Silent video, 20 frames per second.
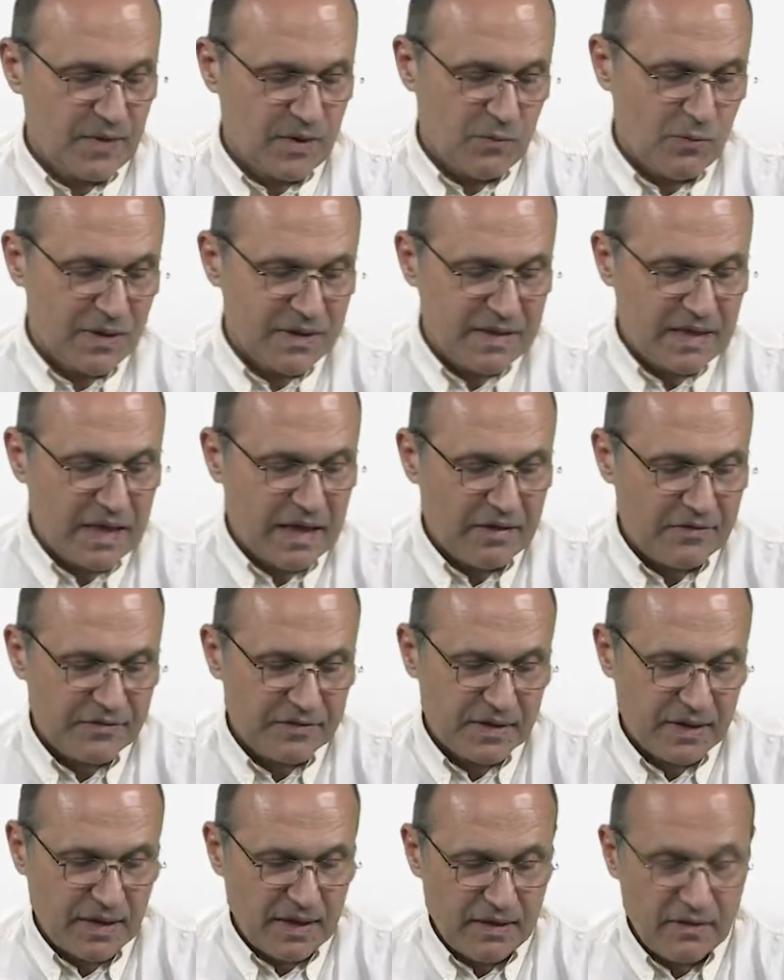What's
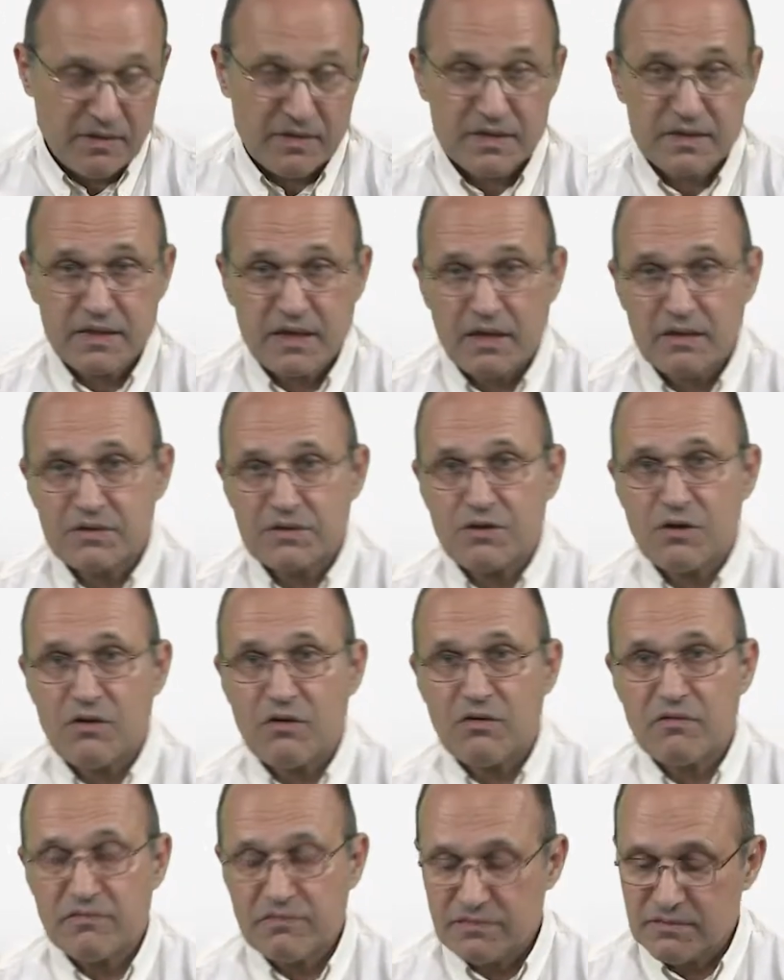left in the sense
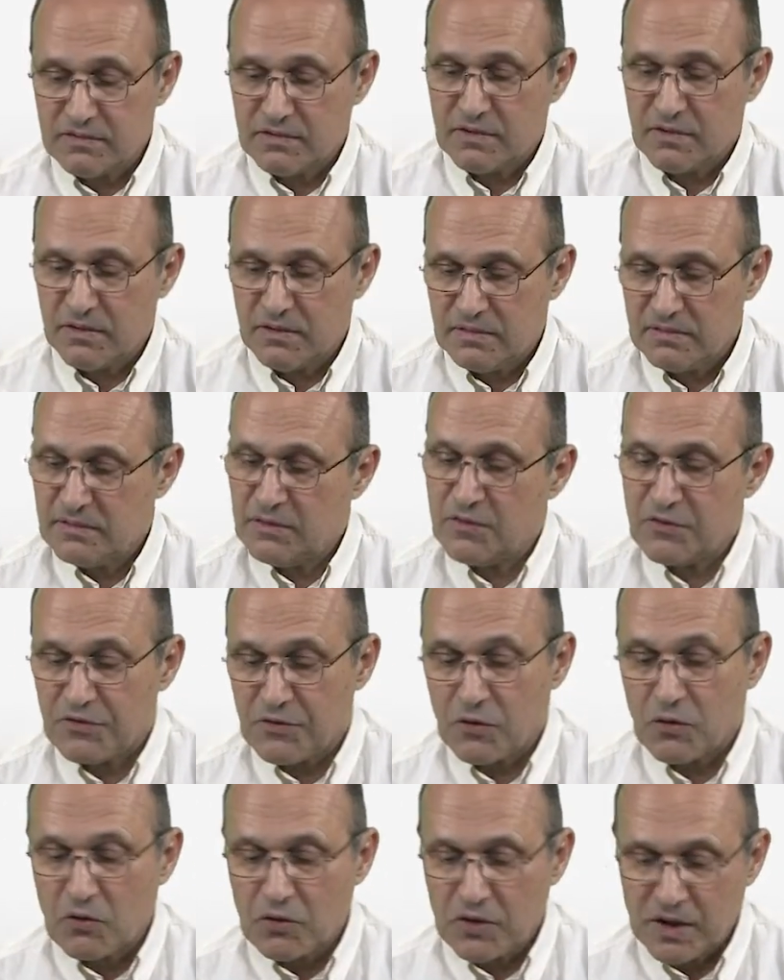of
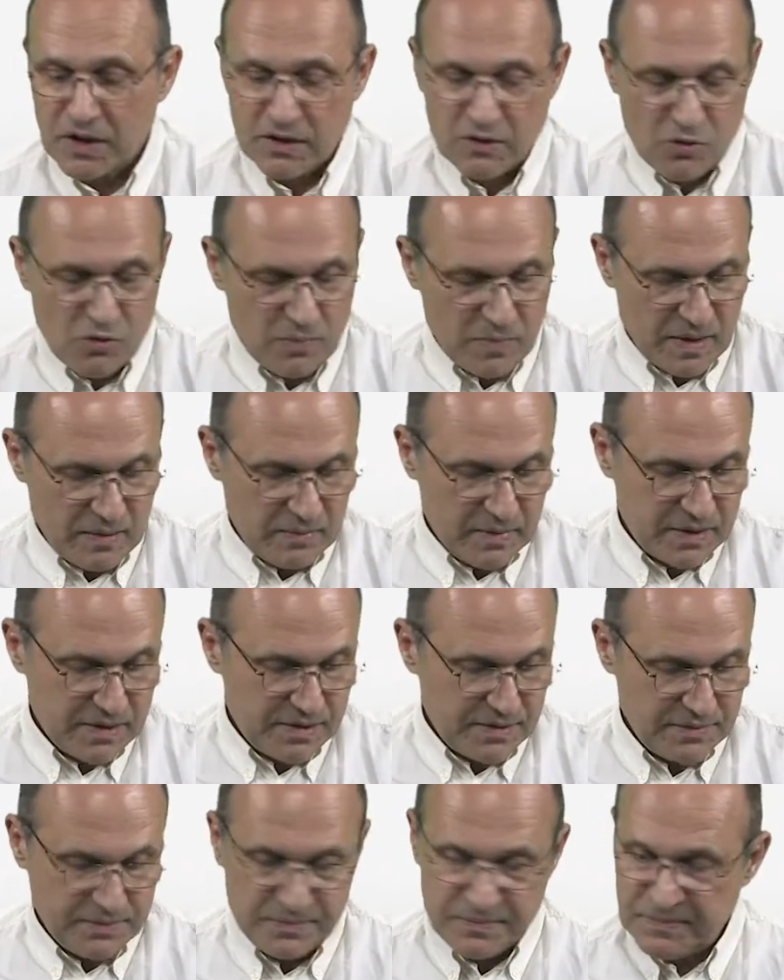orthogonal complements.